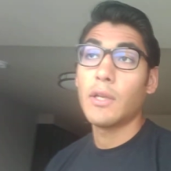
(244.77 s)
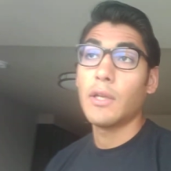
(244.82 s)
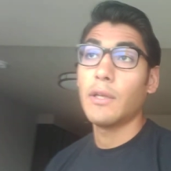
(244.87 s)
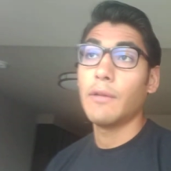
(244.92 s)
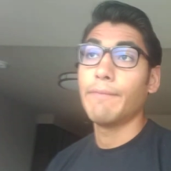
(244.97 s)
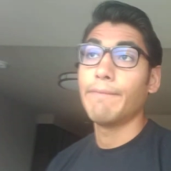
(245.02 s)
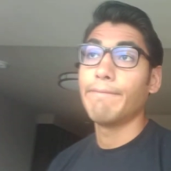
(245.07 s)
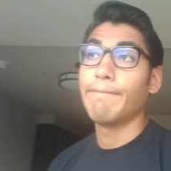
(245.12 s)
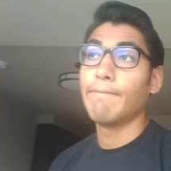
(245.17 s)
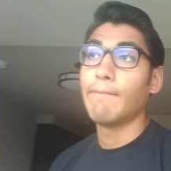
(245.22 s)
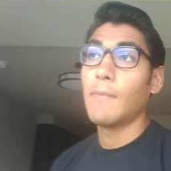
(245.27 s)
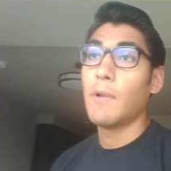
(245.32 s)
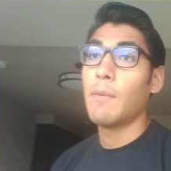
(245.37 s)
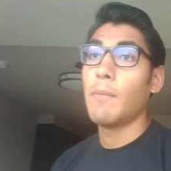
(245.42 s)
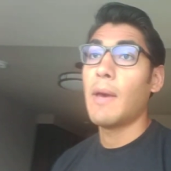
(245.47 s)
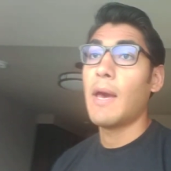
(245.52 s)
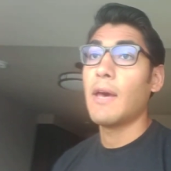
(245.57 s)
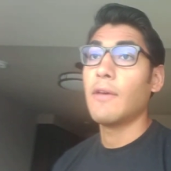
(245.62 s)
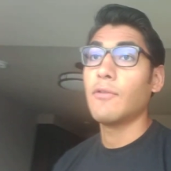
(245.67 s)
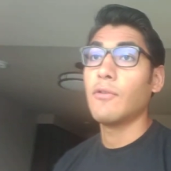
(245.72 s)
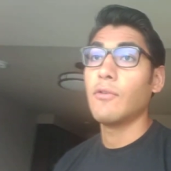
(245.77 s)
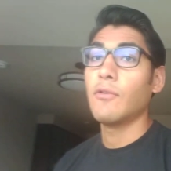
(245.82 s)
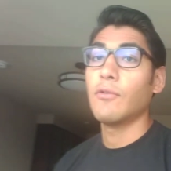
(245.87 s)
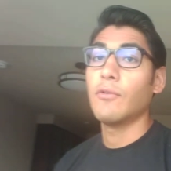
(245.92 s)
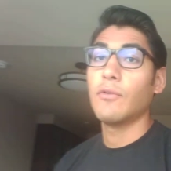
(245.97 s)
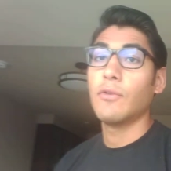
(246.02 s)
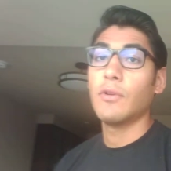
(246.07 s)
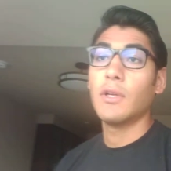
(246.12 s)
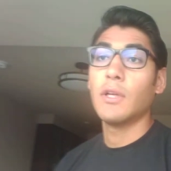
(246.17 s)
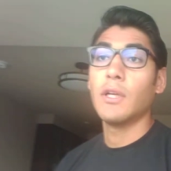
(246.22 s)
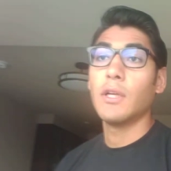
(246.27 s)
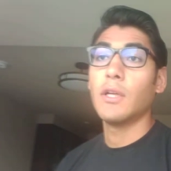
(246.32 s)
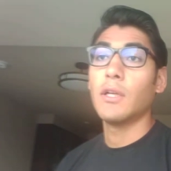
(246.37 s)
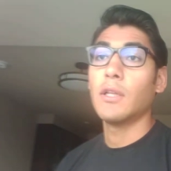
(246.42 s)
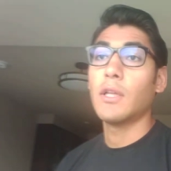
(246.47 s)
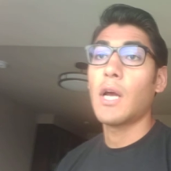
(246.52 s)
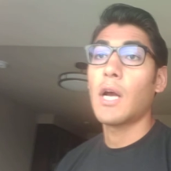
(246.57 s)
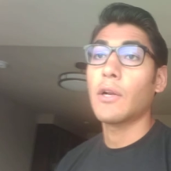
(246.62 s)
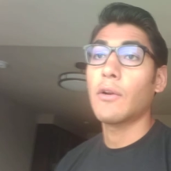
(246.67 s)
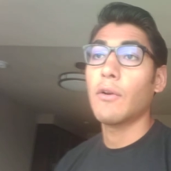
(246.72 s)
I need a master's and a
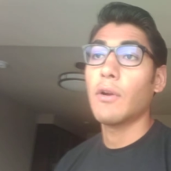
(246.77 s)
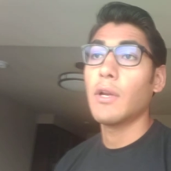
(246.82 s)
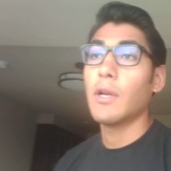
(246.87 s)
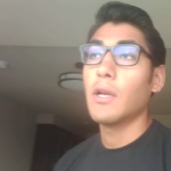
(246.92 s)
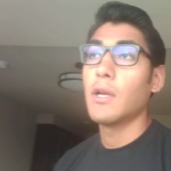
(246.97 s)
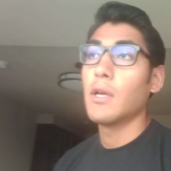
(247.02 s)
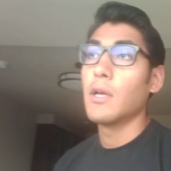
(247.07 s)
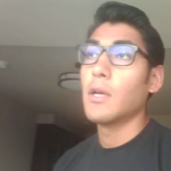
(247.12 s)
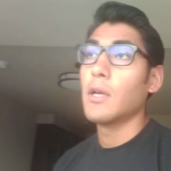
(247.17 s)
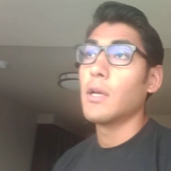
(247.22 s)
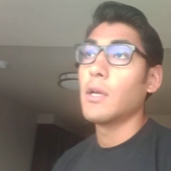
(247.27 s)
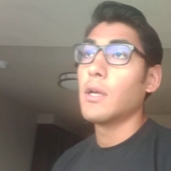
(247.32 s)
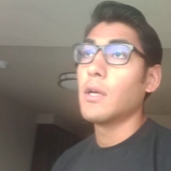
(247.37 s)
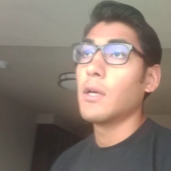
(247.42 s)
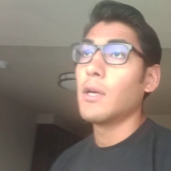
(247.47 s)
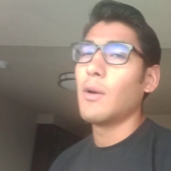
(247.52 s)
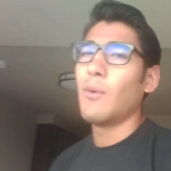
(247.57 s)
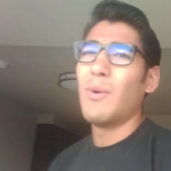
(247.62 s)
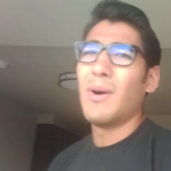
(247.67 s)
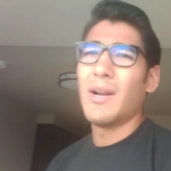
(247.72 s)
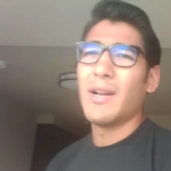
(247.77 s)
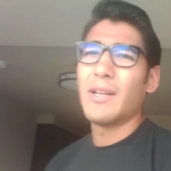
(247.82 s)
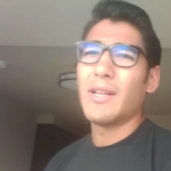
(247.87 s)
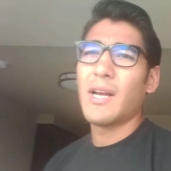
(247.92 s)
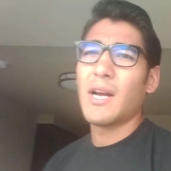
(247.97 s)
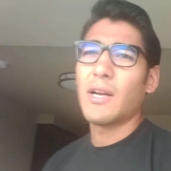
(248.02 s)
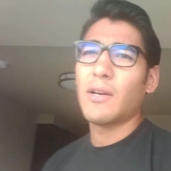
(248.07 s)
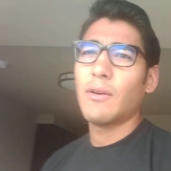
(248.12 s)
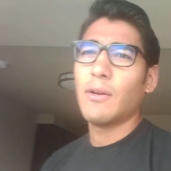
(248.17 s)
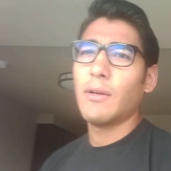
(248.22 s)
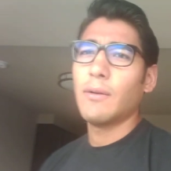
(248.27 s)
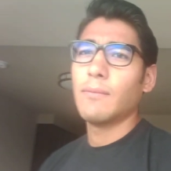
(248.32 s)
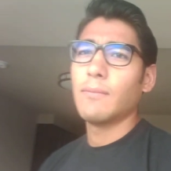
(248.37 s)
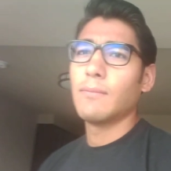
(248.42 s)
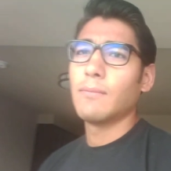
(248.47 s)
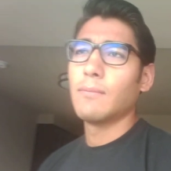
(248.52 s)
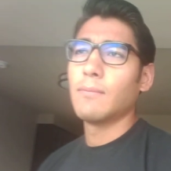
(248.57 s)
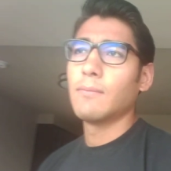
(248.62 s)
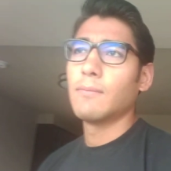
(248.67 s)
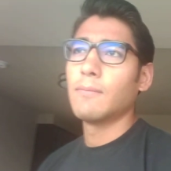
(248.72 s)
doctorate. I want a doctorate.
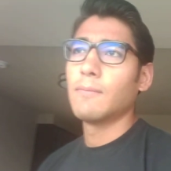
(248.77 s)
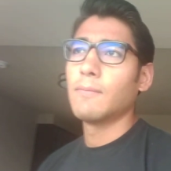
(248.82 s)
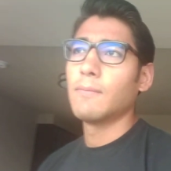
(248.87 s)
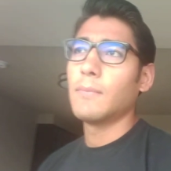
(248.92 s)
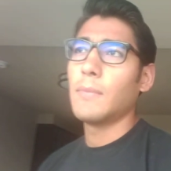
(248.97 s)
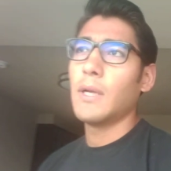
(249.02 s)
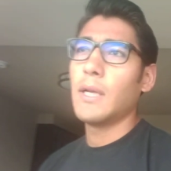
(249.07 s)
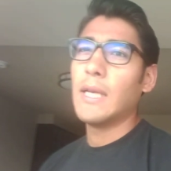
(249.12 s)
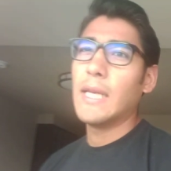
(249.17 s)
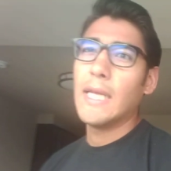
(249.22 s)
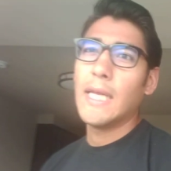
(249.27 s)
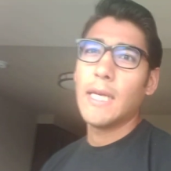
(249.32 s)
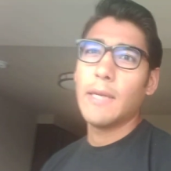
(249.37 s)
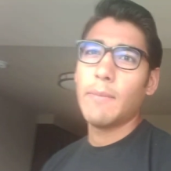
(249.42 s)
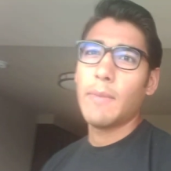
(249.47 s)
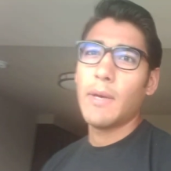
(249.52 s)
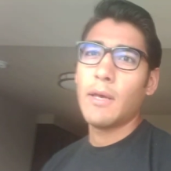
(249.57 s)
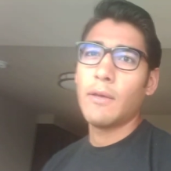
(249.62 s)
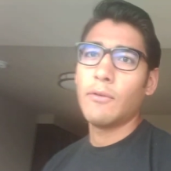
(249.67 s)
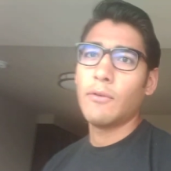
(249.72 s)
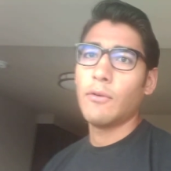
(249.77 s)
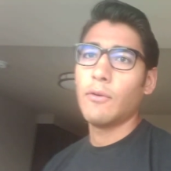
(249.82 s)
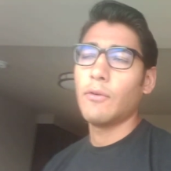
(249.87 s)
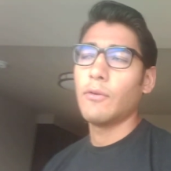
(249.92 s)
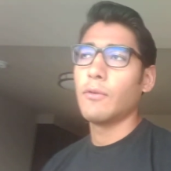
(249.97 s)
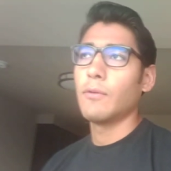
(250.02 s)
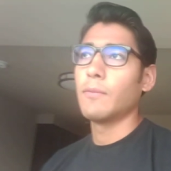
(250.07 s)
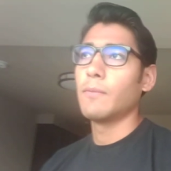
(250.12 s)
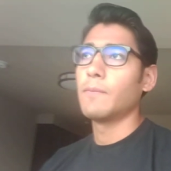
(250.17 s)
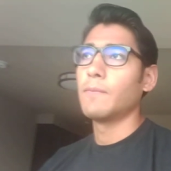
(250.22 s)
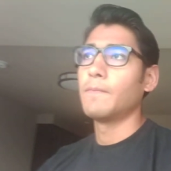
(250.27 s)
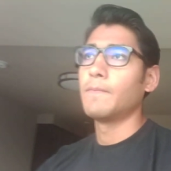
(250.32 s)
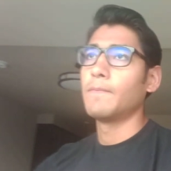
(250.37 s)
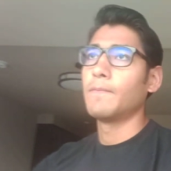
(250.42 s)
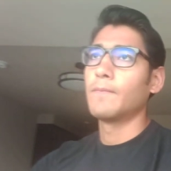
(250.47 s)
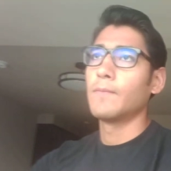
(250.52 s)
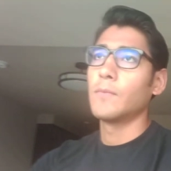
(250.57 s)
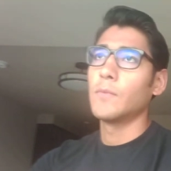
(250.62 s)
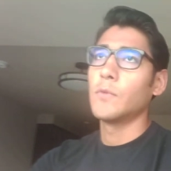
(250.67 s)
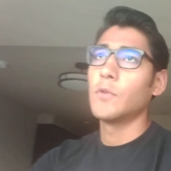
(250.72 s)
I need a master's,
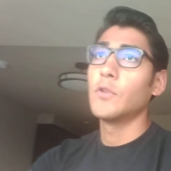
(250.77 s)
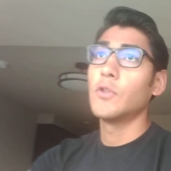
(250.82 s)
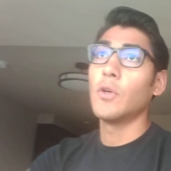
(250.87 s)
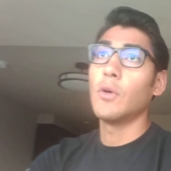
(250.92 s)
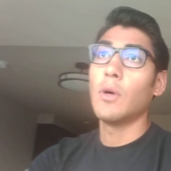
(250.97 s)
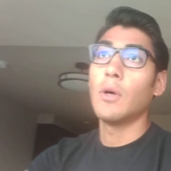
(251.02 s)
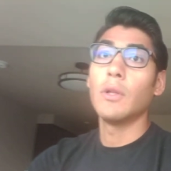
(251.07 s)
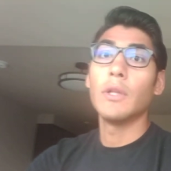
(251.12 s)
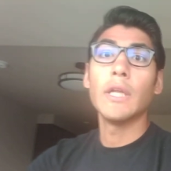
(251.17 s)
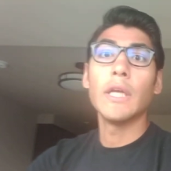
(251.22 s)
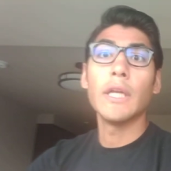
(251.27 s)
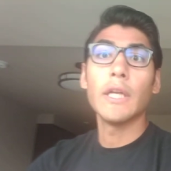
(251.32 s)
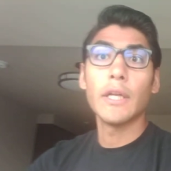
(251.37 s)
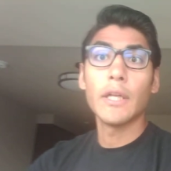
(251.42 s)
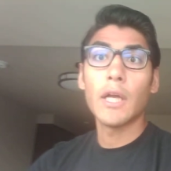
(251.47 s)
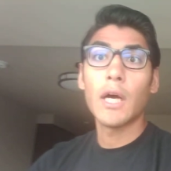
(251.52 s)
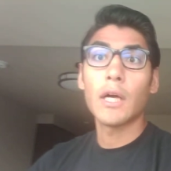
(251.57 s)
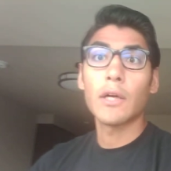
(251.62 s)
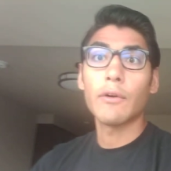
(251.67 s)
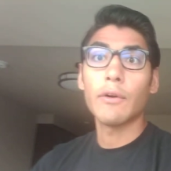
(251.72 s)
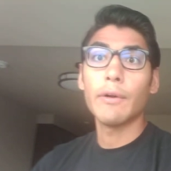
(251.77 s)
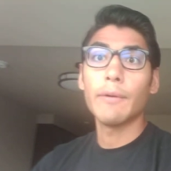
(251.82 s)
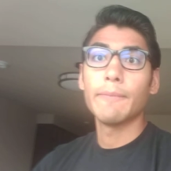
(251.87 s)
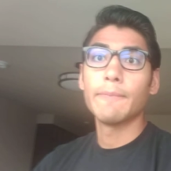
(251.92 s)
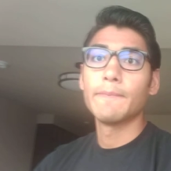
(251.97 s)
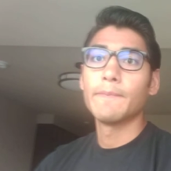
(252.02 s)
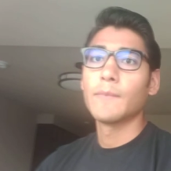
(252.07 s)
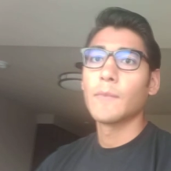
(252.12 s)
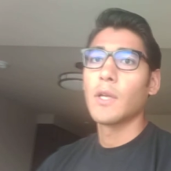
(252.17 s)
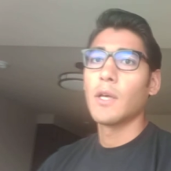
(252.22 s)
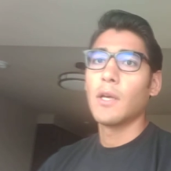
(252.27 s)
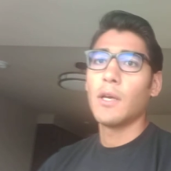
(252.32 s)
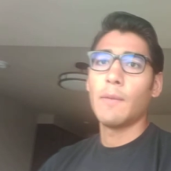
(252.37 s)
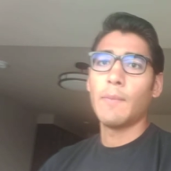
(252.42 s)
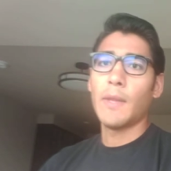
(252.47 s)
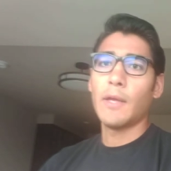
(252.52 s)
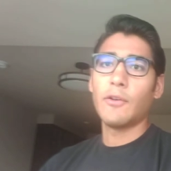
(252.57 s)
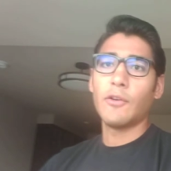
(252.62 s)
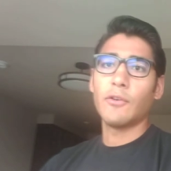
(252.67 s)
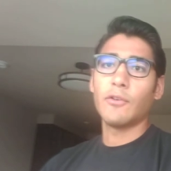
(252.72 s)
so i need a doctorate. I'm
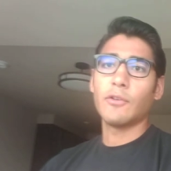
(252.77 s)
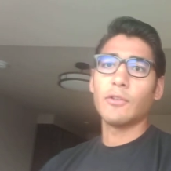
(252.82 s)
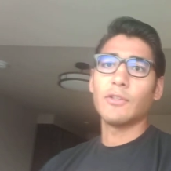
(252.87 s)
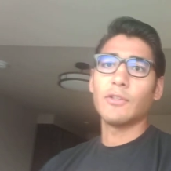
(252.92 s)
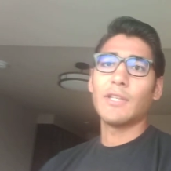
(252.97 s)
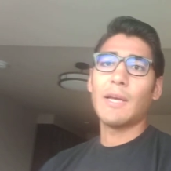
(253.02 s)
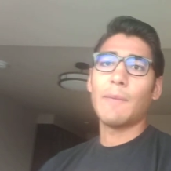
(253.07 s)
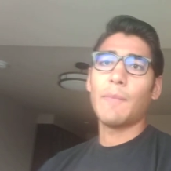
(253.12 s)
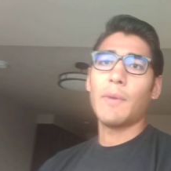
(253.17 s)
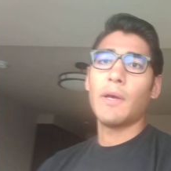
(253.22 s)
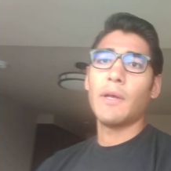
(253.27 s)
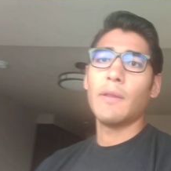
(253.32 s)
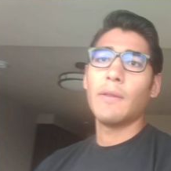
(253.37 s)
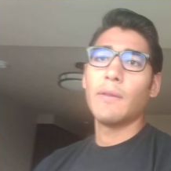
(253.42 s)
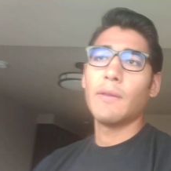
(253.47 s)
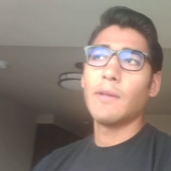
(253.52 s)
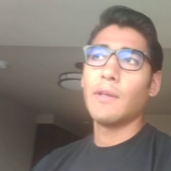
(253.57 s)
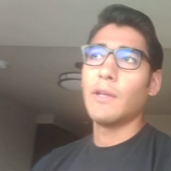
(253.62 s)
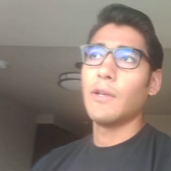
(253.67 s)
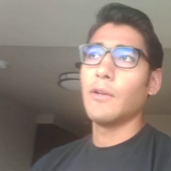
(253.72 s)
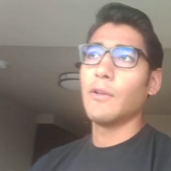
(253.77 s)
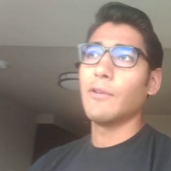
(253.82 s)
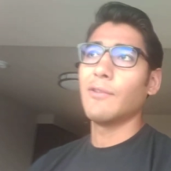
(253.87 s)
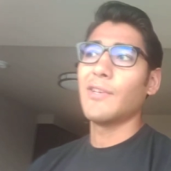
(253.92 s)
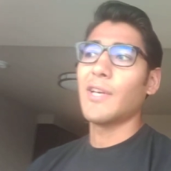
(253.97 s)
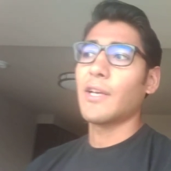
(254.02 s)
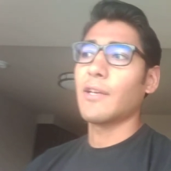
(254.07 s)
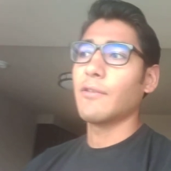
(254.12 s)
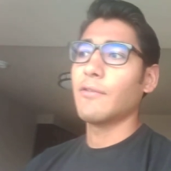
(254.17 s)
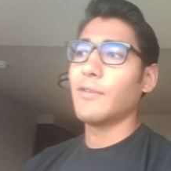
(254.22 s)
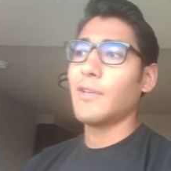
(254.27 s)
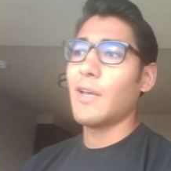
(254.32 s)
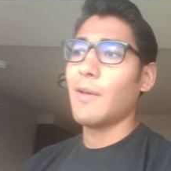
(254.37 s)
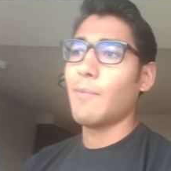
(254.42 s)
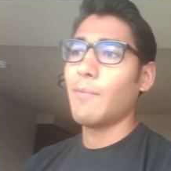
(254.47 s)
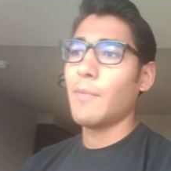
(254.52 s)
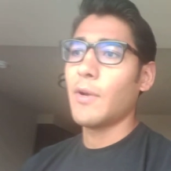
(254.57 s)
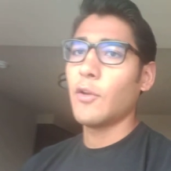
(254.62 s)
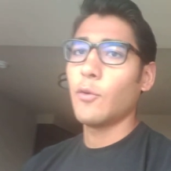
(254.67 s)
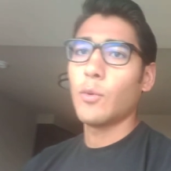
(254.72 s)
not just gonna stop at you know the second step.
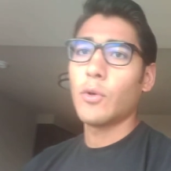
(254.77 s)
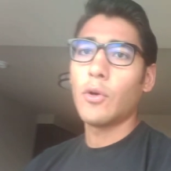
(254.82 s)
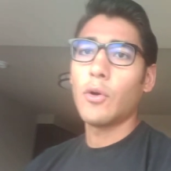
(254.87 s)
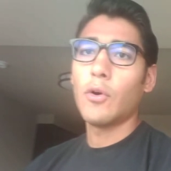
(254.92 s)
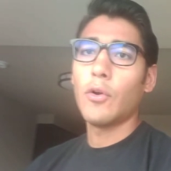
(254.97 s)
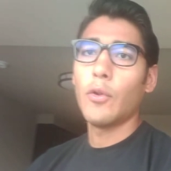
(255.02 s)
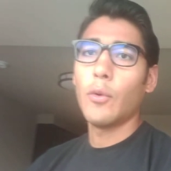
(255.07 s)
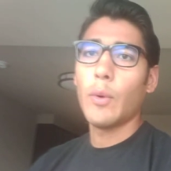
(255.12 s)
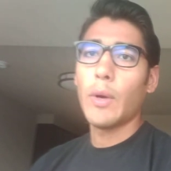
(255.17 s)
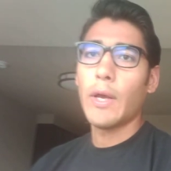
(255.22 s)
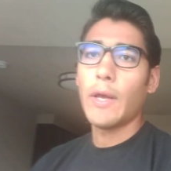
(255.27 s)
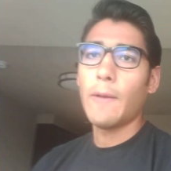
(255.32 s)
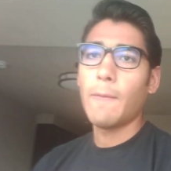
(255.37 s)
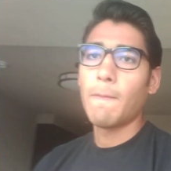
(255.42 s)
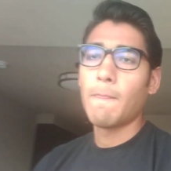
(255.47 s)
Might as well go all the way.